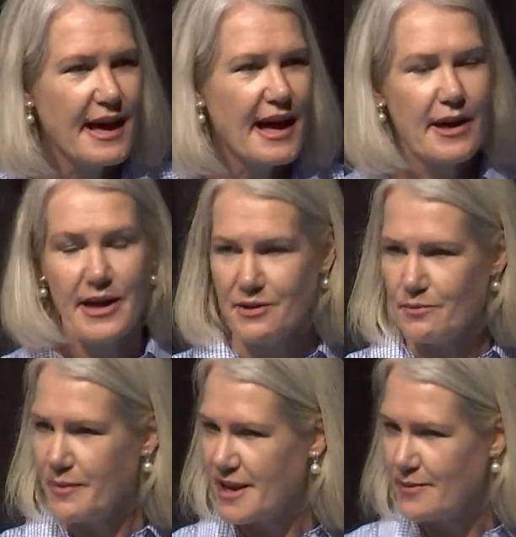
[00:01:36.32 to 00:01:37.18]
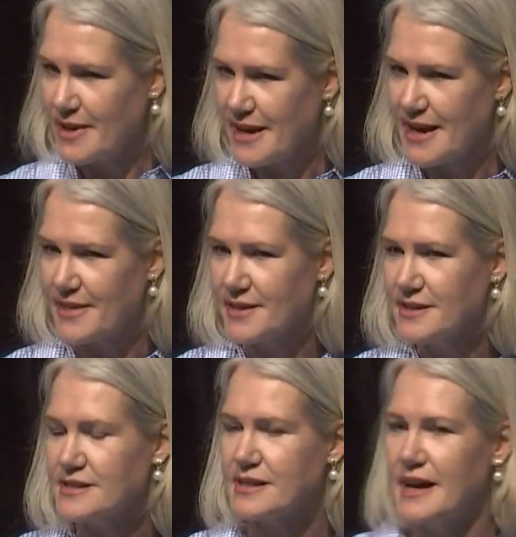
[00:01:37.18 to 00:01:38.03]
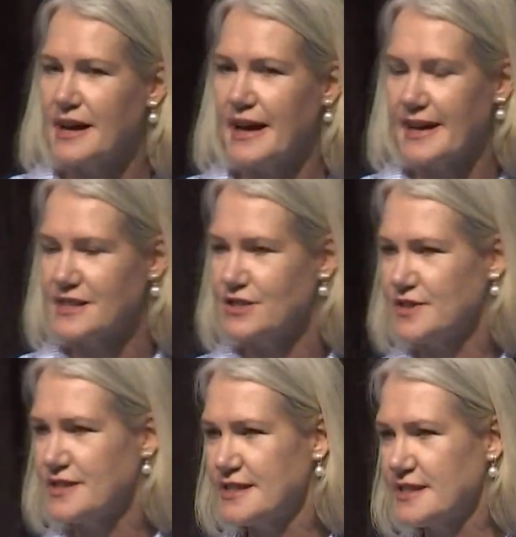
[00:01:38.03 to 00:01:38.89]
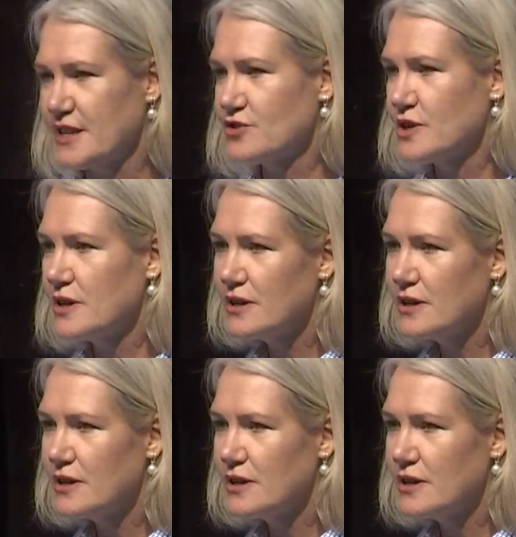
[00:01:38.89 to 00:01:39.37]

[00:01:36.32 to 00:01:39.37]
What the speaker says: and many, many others, activists, etc.,